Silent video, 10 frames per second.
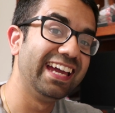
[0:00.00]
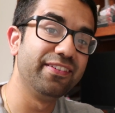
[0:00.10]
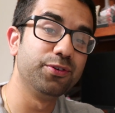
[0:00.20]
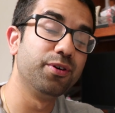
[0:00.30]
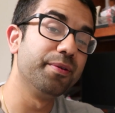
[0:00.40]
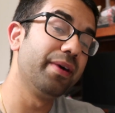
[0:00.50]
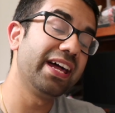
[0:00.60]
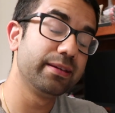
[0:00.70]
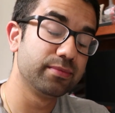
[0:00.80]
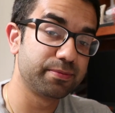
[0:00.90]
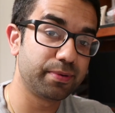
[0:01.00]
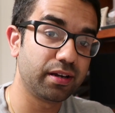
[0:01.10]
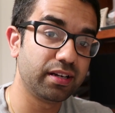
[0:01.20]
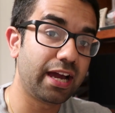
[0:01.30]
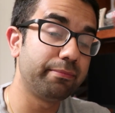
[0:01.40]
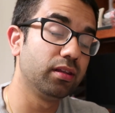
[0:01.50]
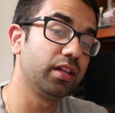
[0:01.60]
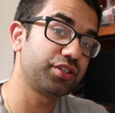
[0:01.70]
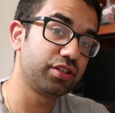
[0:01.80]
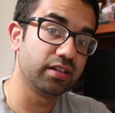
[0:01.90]
Hey everyone, my name is Pary. I'm an
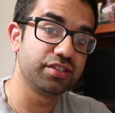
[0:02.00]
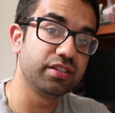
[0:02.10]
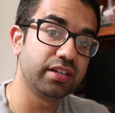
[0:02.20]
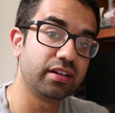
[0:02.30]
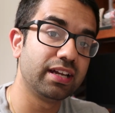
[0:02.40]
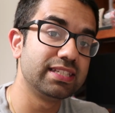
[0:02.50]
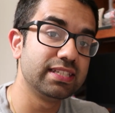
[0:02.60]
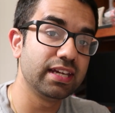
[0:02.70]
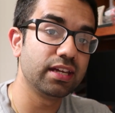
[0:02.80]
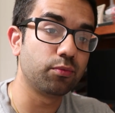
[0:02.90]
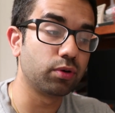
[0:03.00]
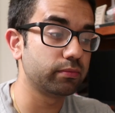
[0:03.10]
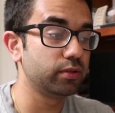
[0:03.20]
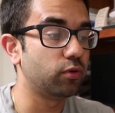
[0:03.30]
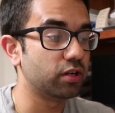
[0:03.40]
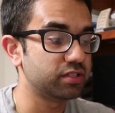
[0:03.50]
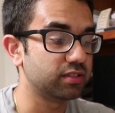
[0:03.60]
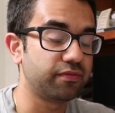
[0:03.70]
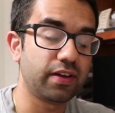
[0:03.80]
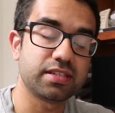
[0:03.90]
electrical engineer, and today we're going to be
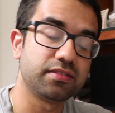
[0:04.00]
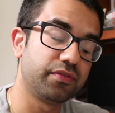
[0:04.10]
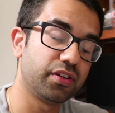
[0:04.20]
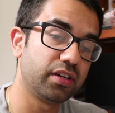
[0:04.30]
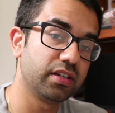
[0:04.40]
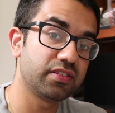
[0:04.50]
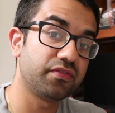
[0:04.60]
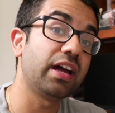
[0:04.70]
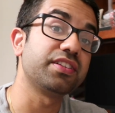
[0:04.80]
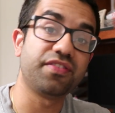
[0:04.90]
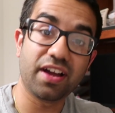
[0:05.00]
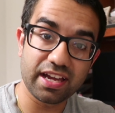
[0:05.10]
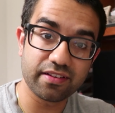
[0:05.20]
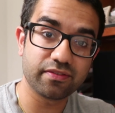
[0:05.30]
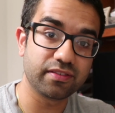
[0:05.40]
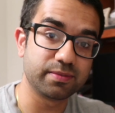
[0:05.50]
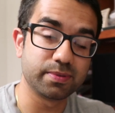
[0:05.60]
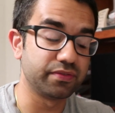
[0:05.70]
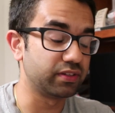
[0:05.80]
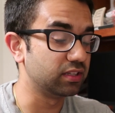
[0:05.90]
watching the Fast and Furious, Fast 5
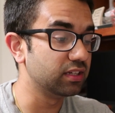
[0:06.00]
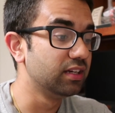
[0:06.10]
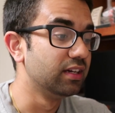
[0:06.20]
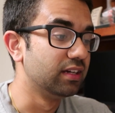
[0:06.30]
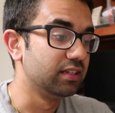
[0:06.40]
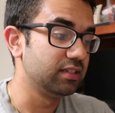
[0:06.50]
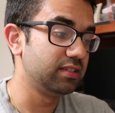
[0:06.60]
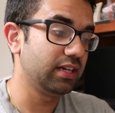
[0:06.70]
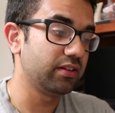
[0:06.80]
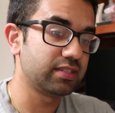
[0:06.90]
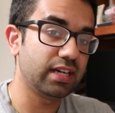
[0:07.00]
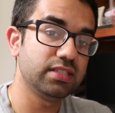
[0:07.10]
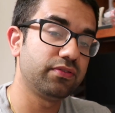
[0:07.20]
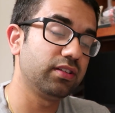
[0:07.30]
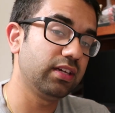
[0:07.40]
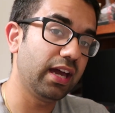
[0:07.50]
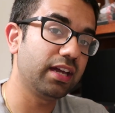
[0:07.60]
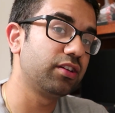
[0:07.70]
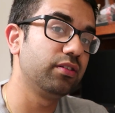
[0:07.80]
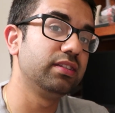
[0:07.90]
specifically, to see how scientifically
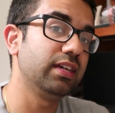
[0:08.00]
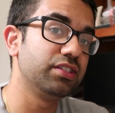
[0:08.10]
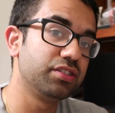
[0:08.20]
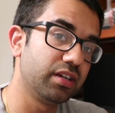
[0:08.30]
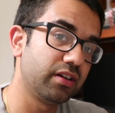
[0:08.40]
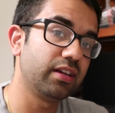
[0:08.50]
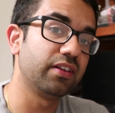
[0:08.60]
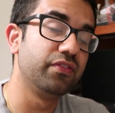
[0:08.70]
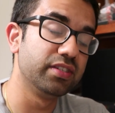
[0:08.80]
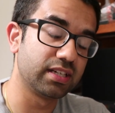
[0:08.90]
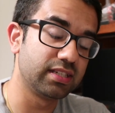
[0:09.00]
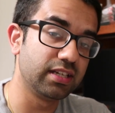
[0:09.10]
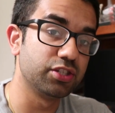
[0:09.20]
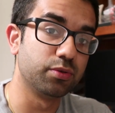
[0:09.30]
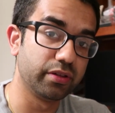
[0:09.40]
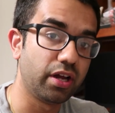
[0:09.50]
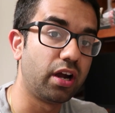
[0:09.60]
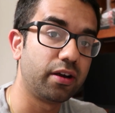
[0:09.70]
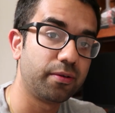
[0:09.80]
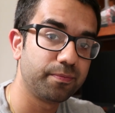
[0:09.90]
accurate the engineering and physics scenes really
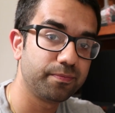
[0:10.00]
are.